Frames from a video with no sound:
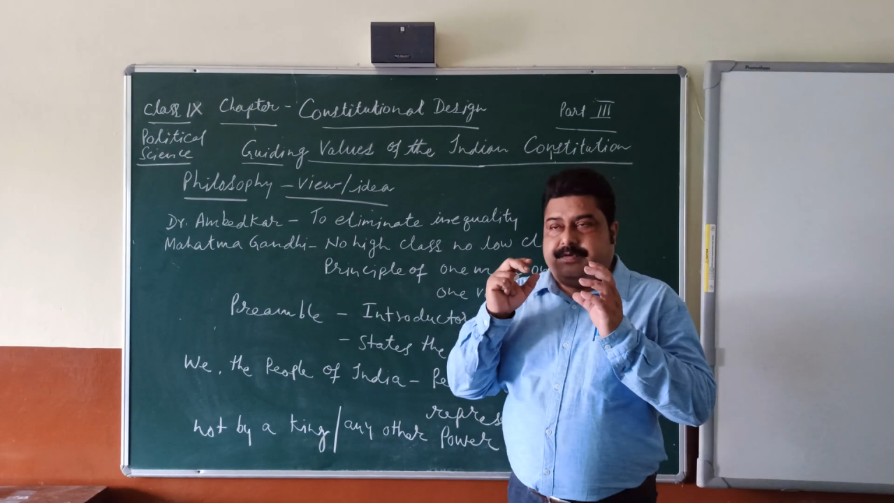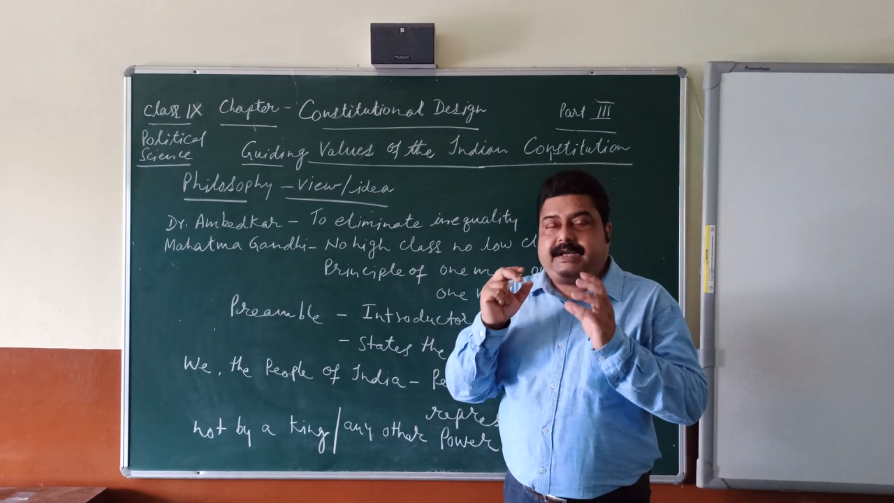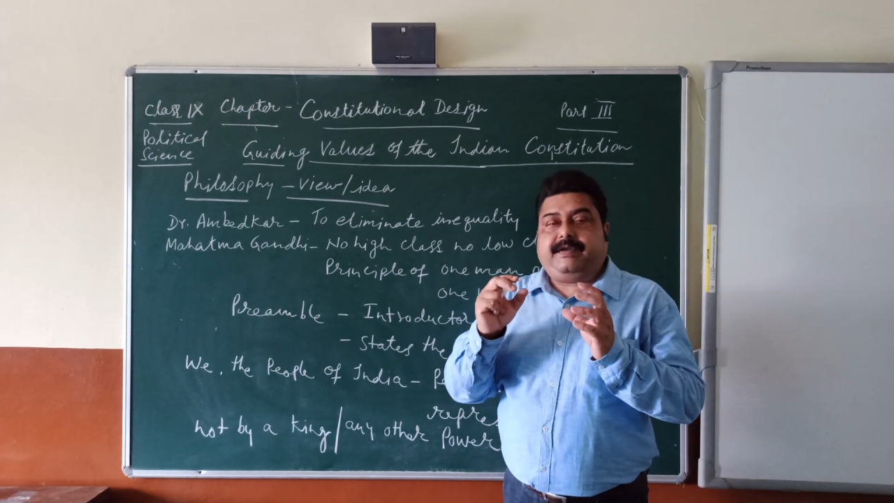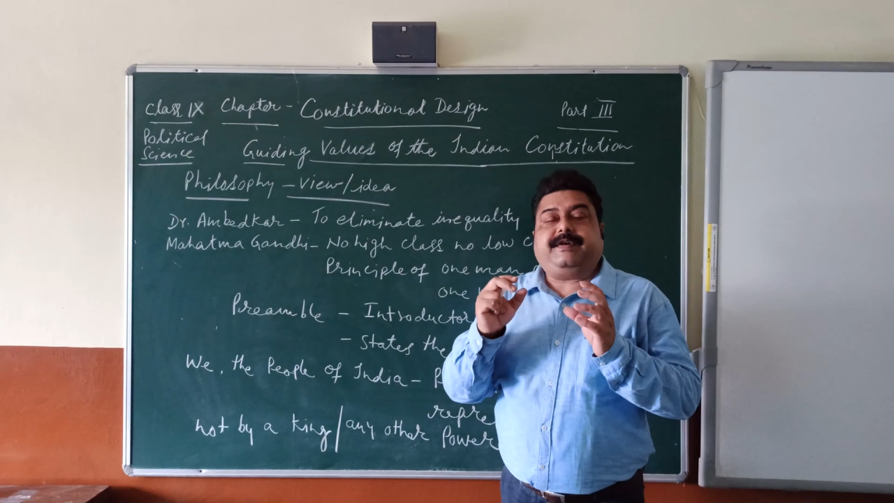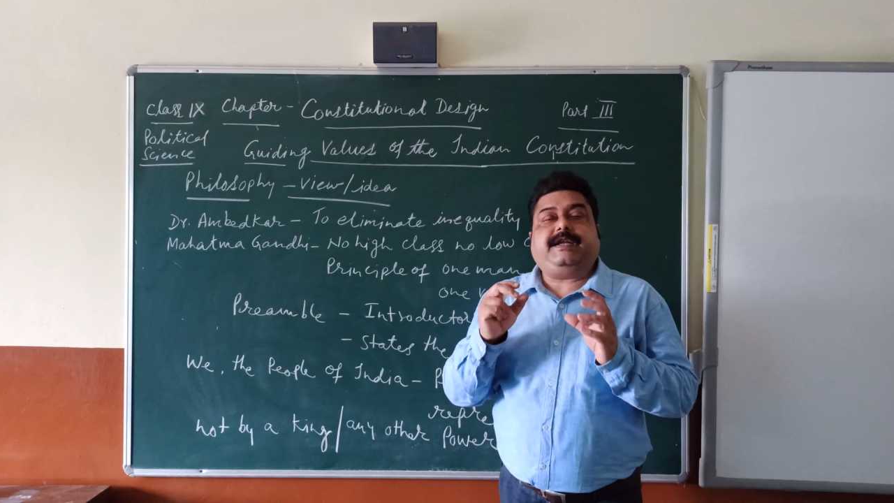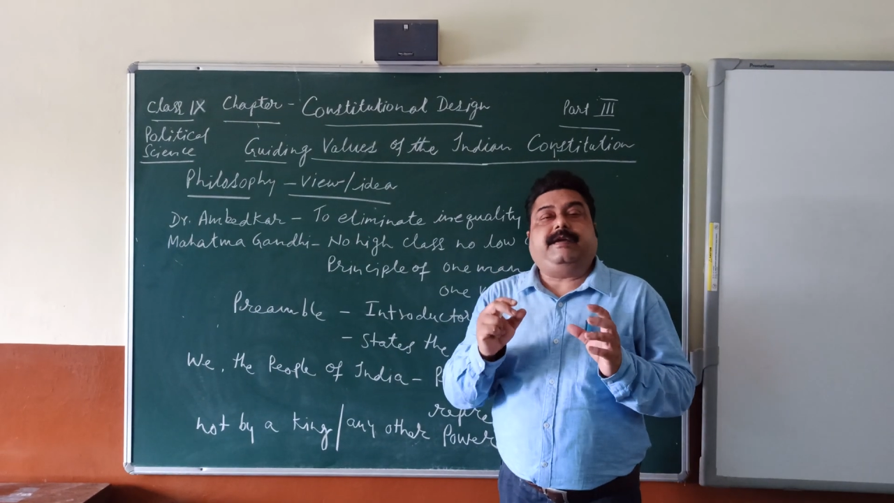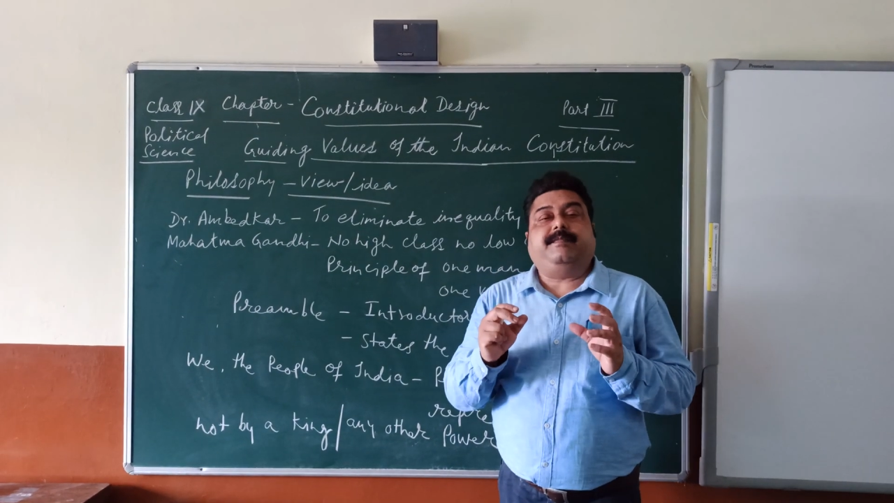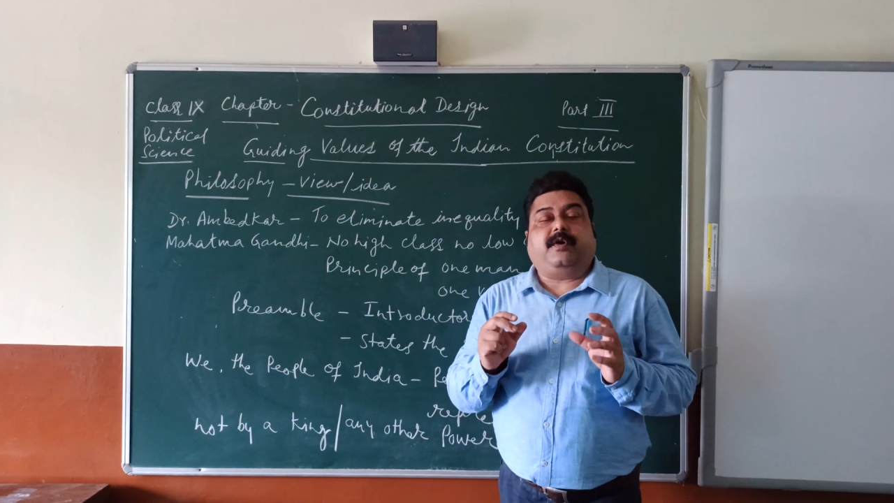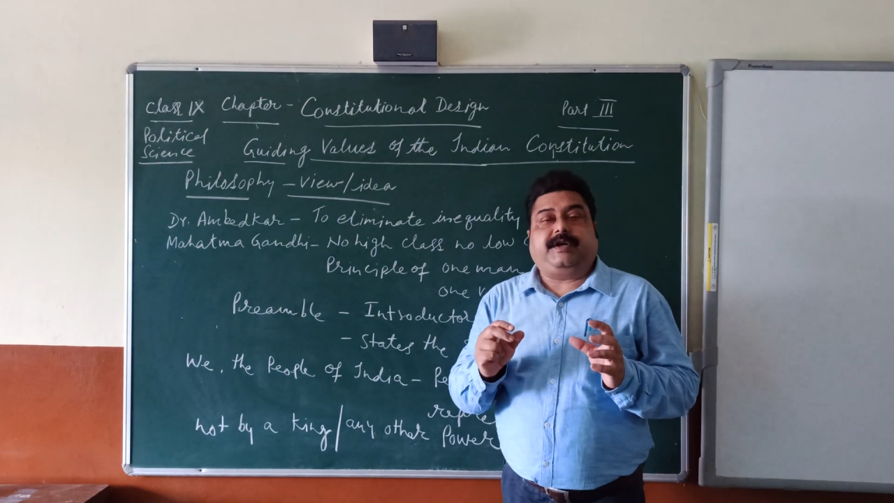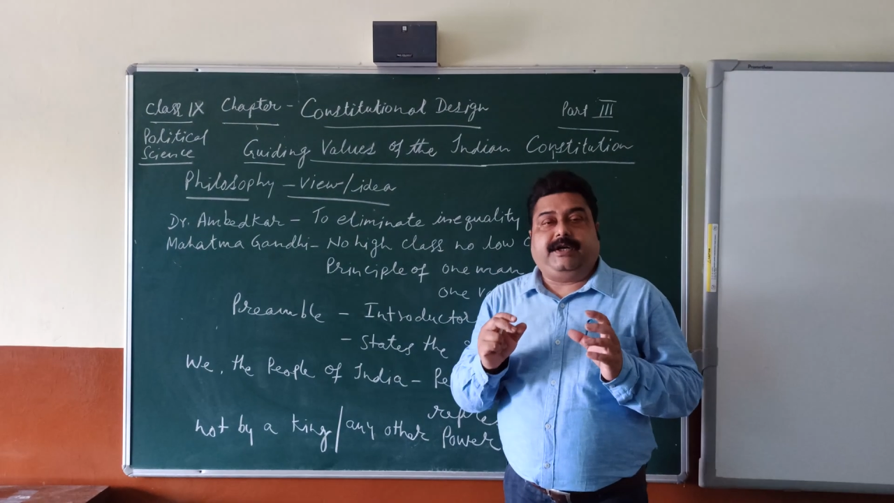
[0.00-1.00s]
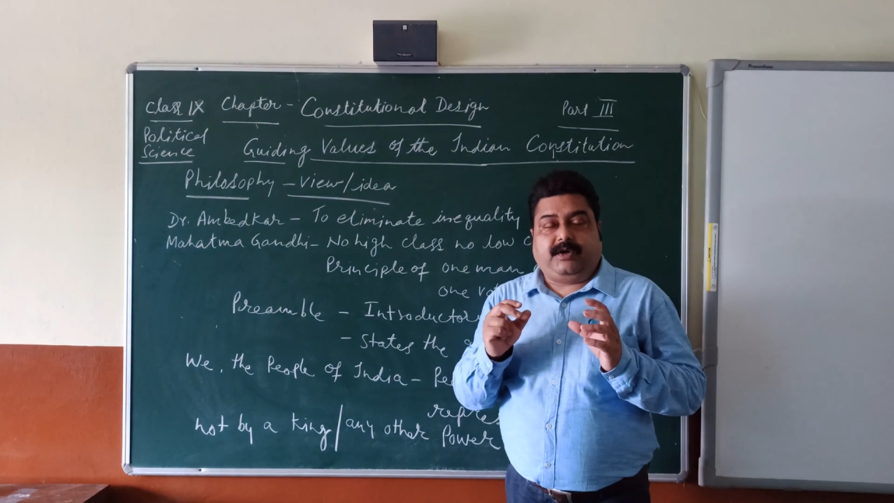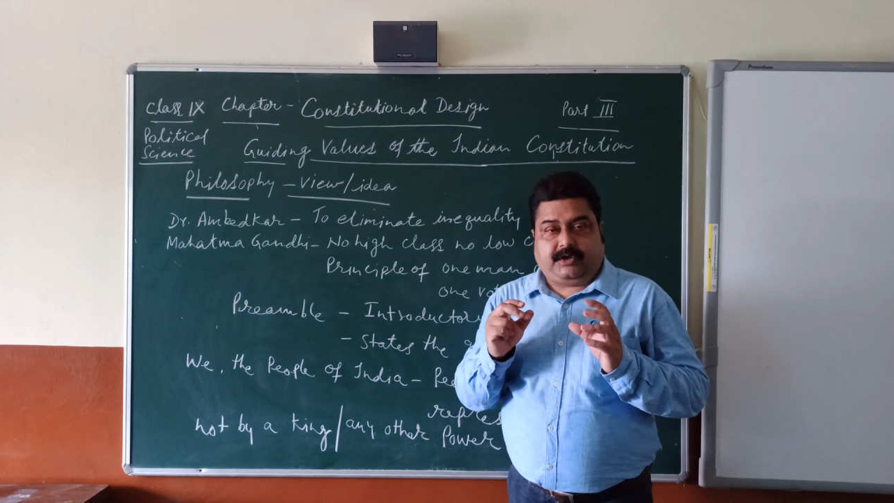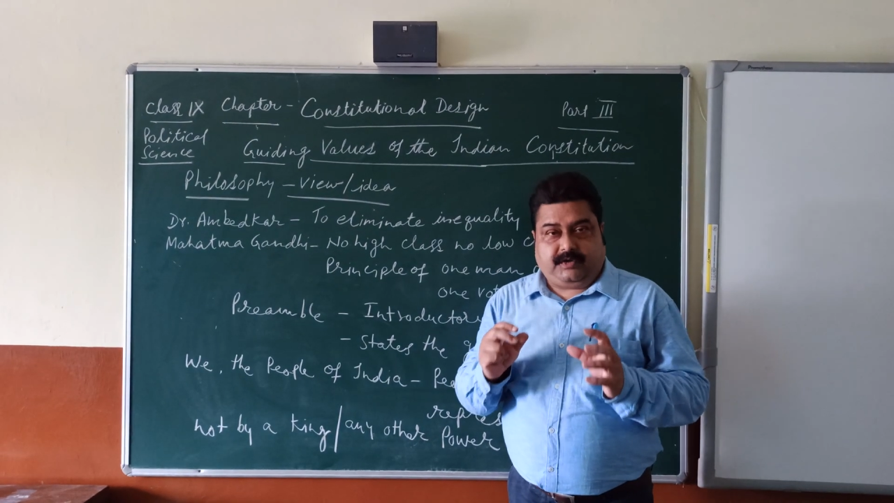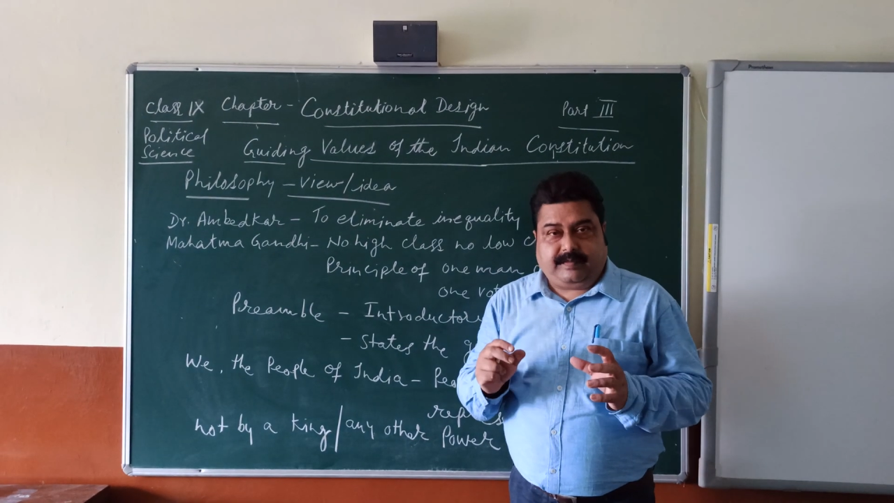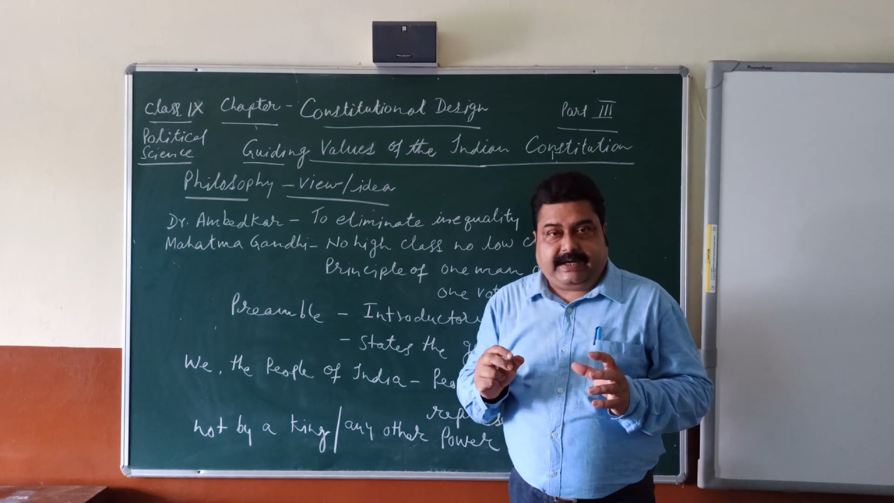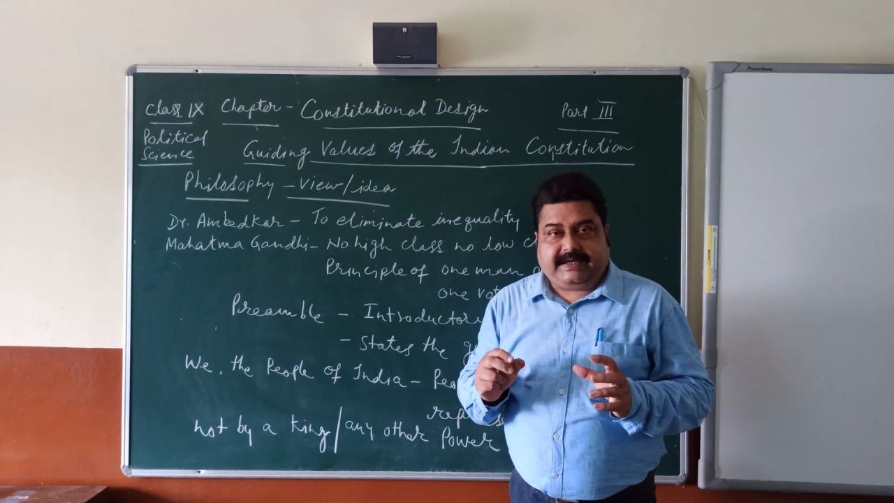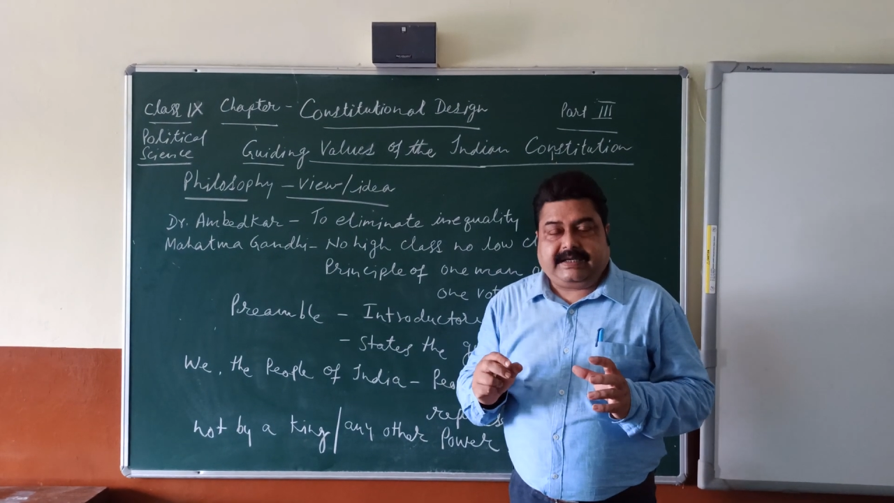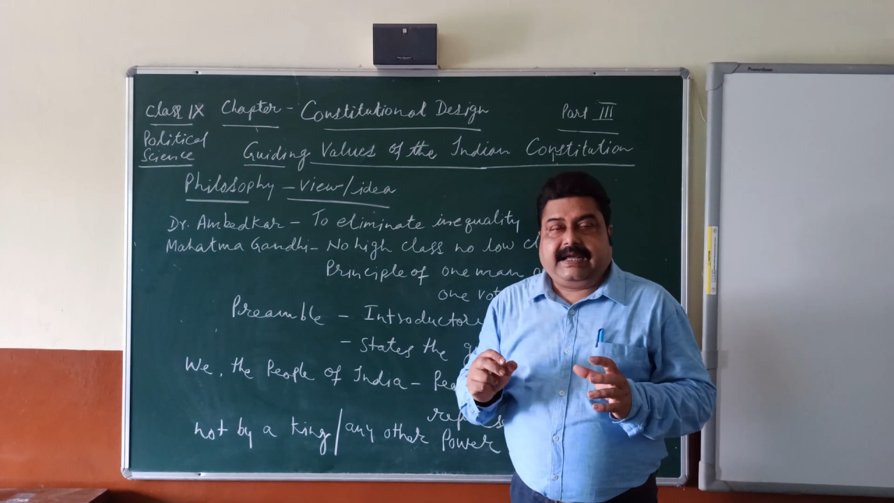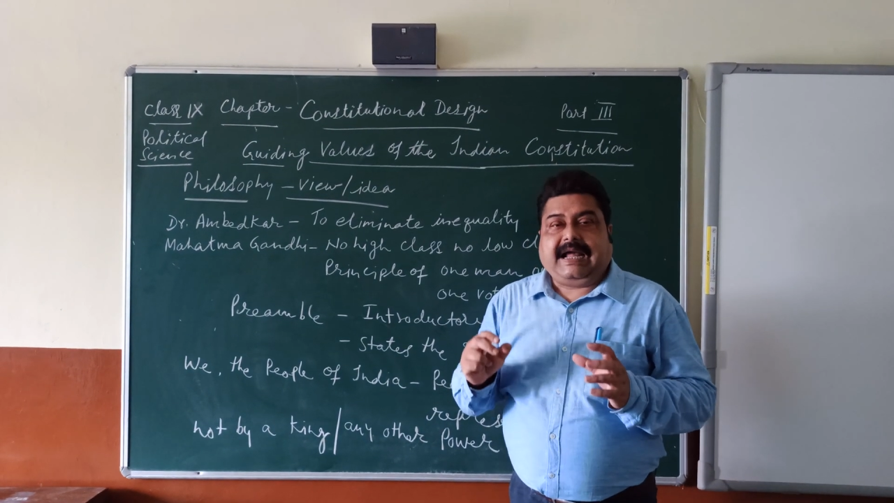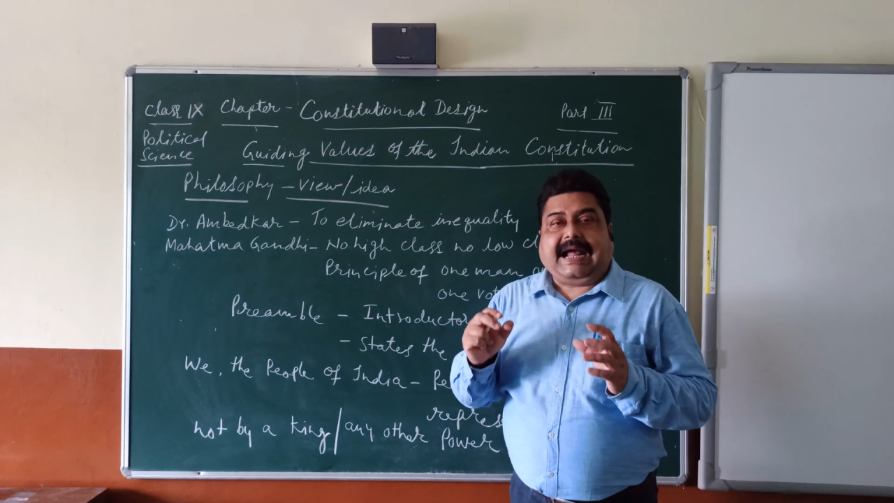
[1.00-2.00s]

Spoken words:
very important document,